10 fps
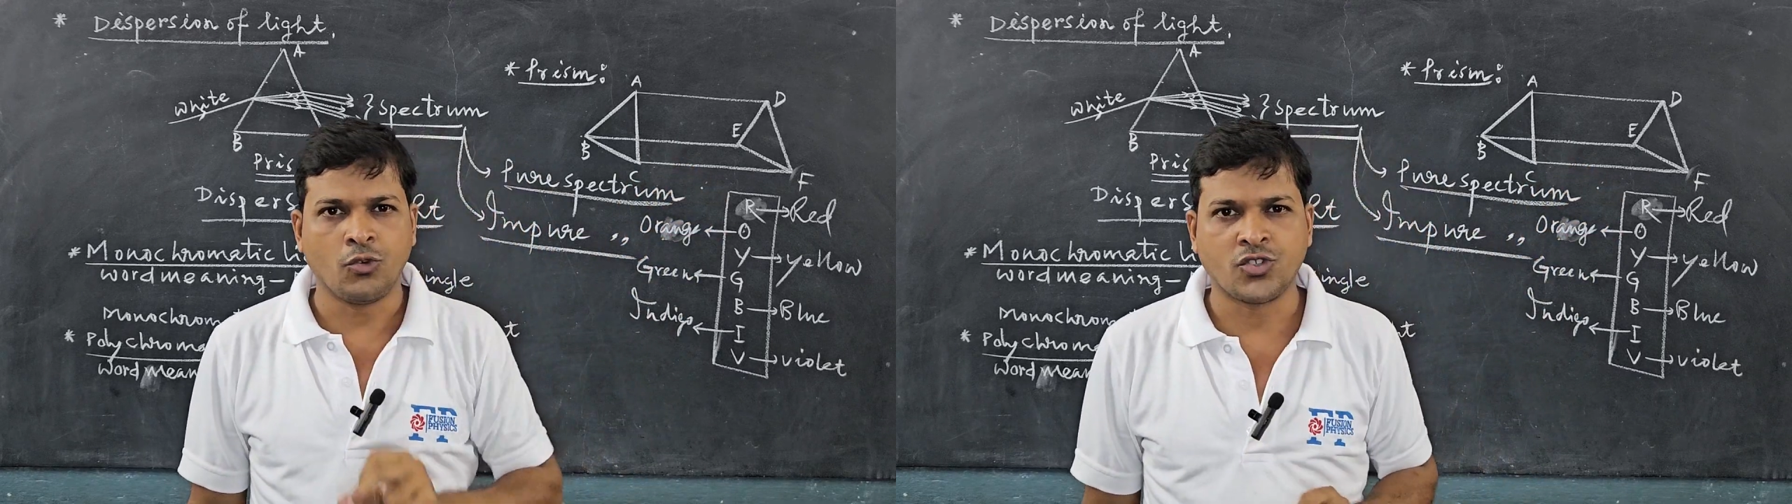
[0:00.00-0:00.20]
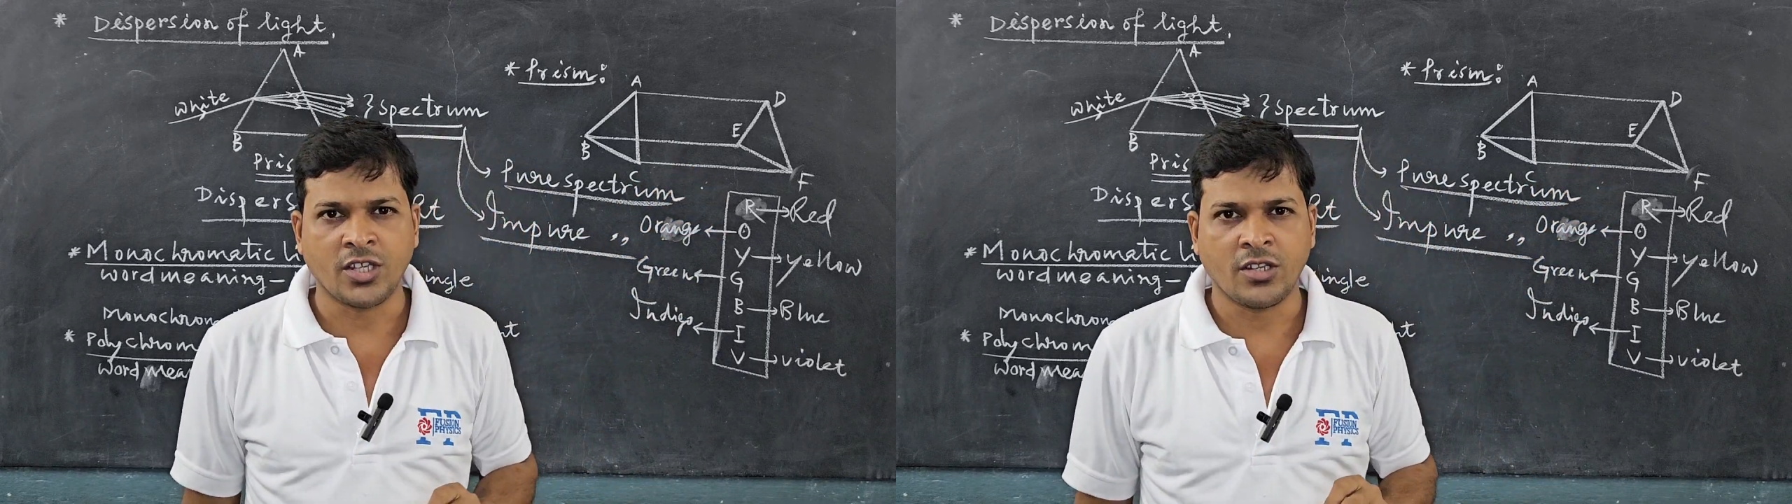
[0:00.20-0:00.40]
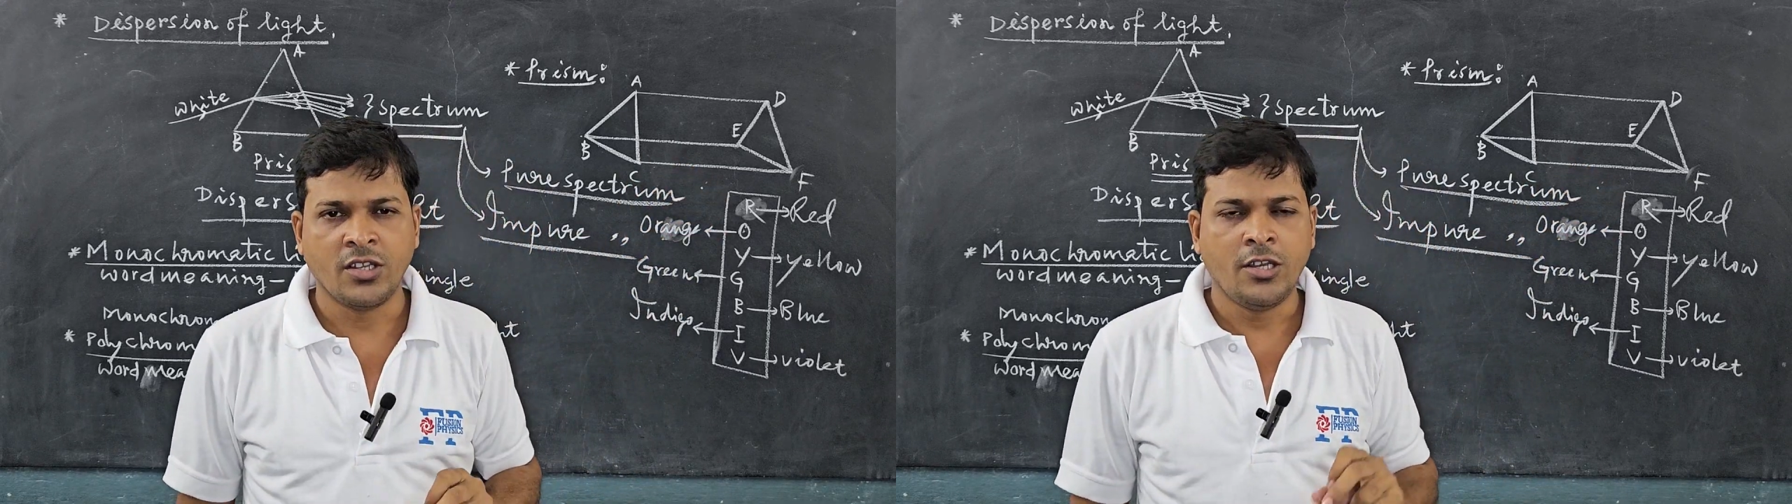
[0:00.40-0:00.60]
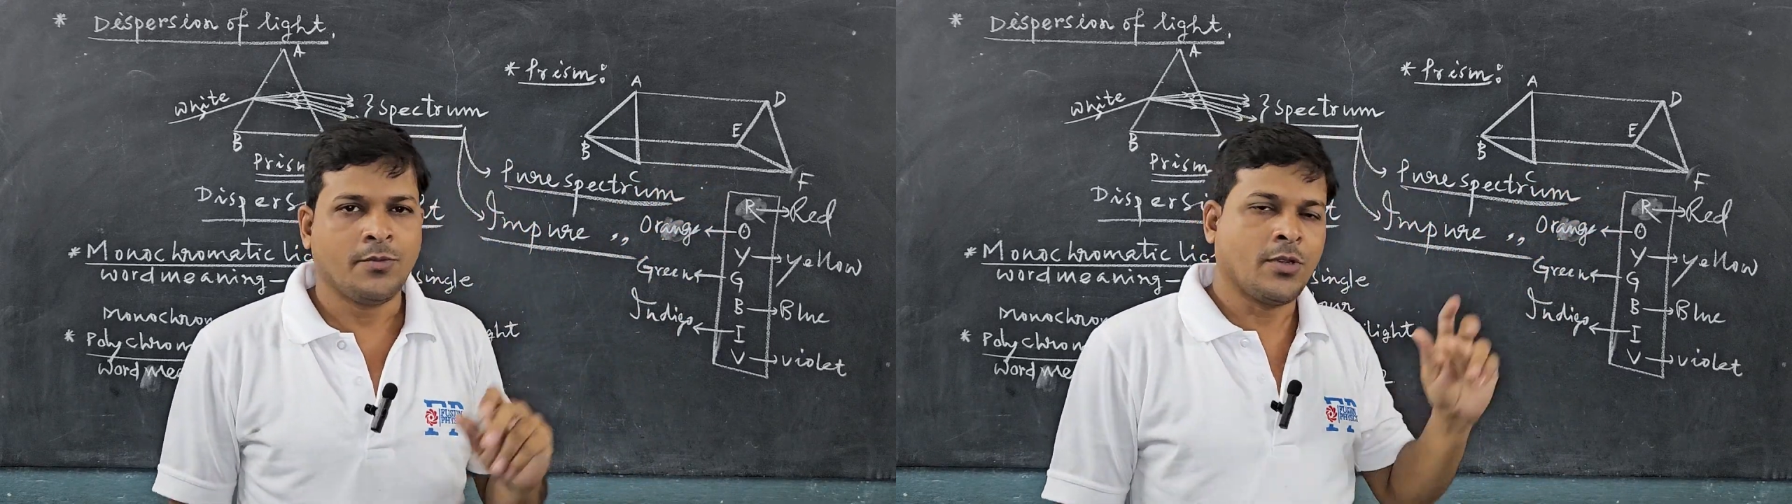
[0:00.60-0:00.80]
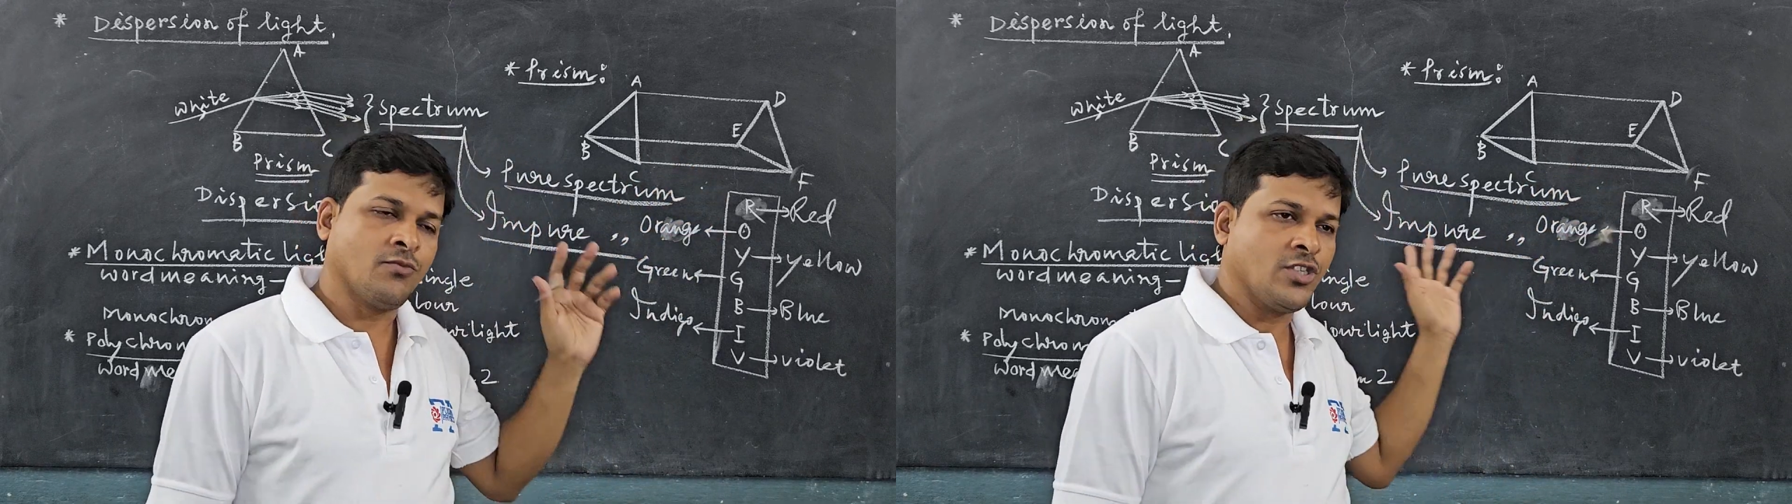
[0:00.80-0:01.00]
question
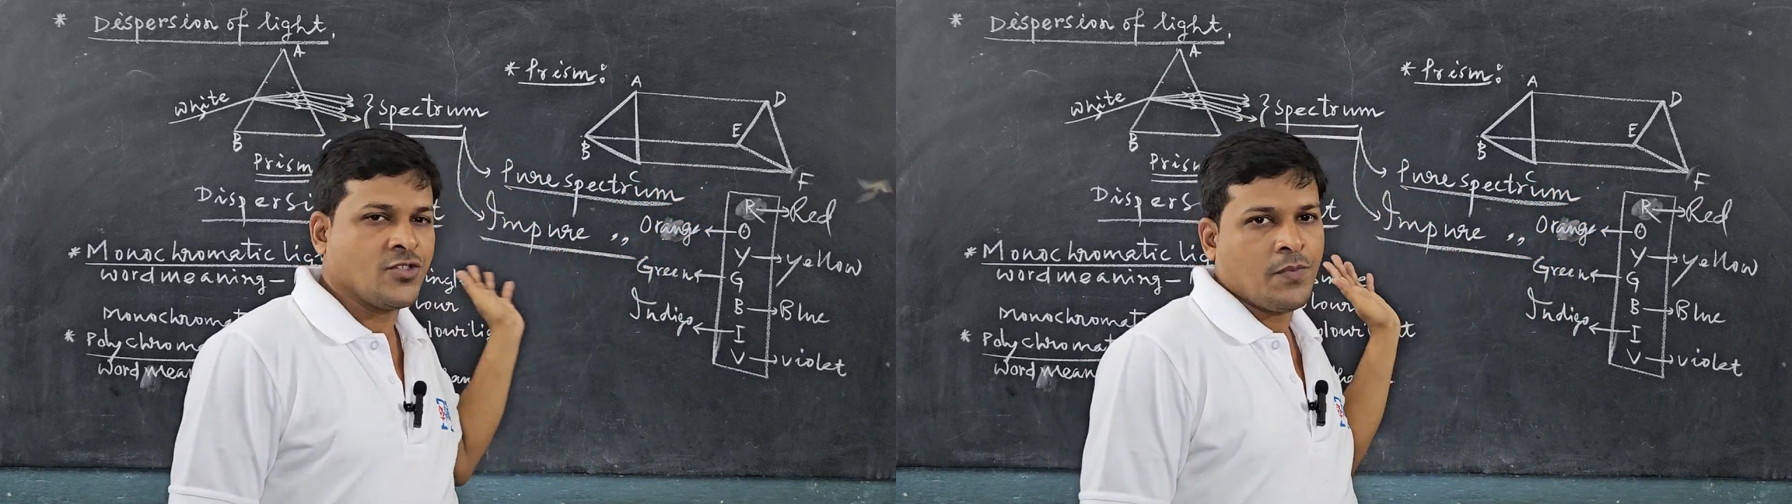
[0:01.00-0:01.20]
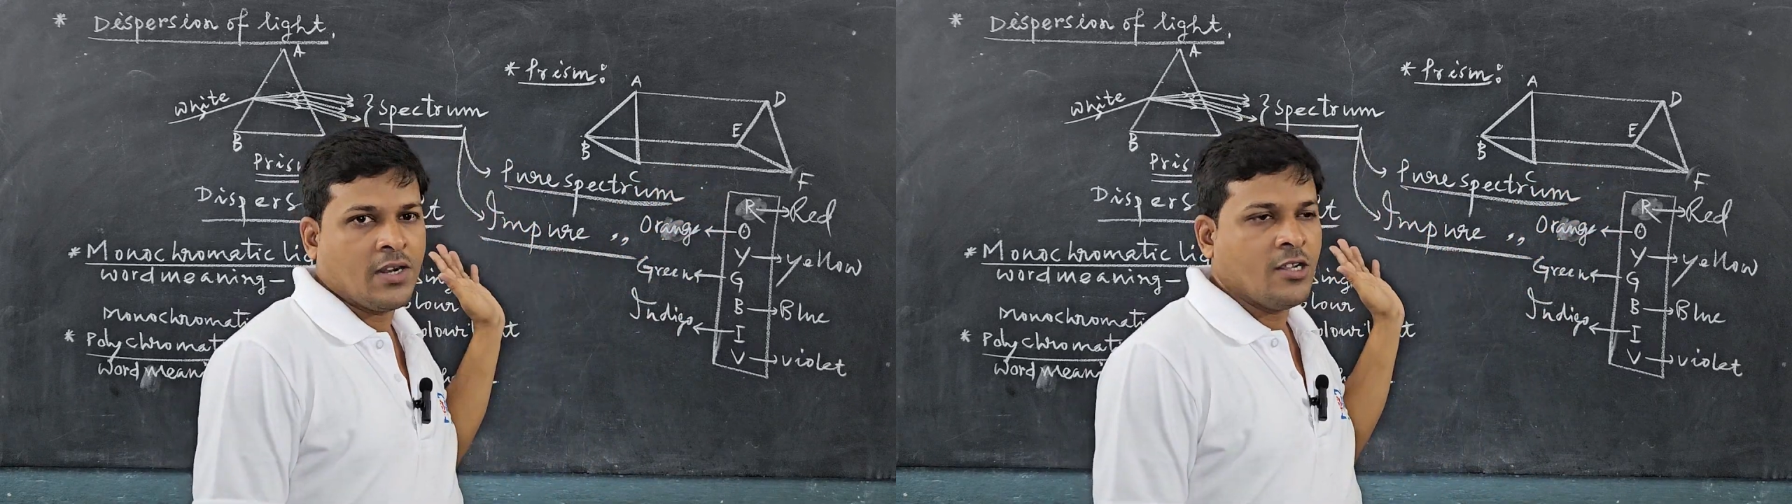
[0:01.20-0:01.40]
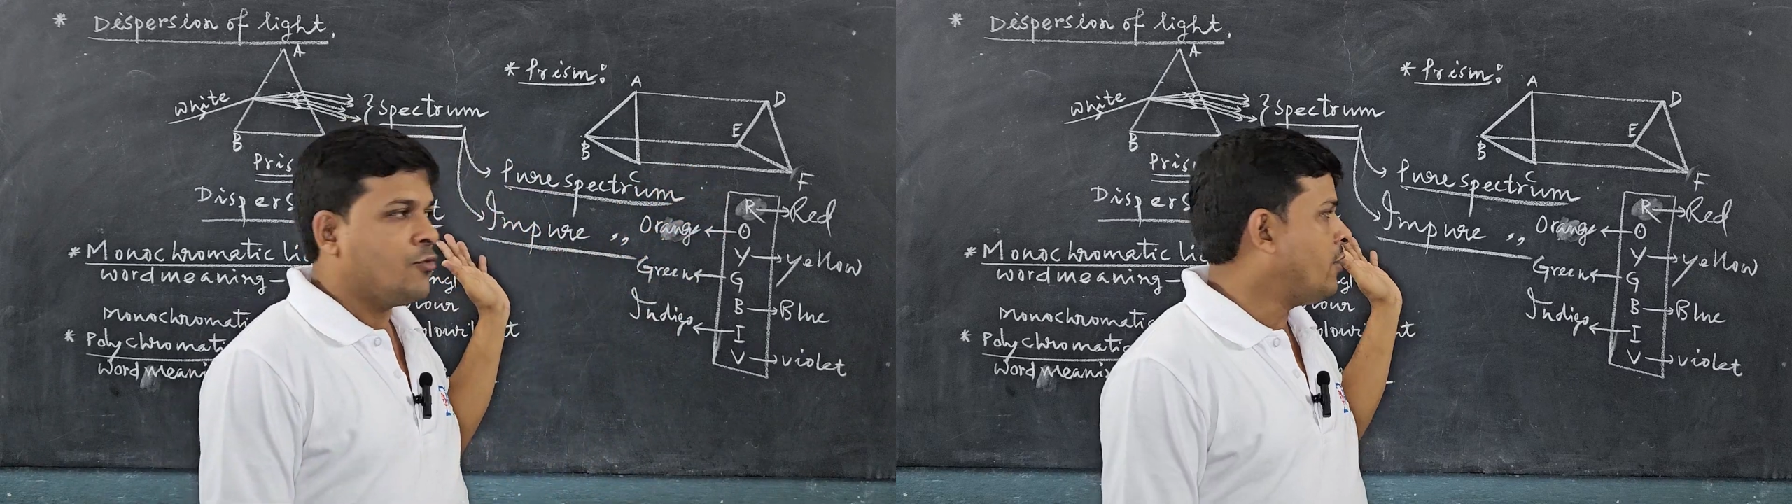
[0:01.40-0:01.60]
from this part.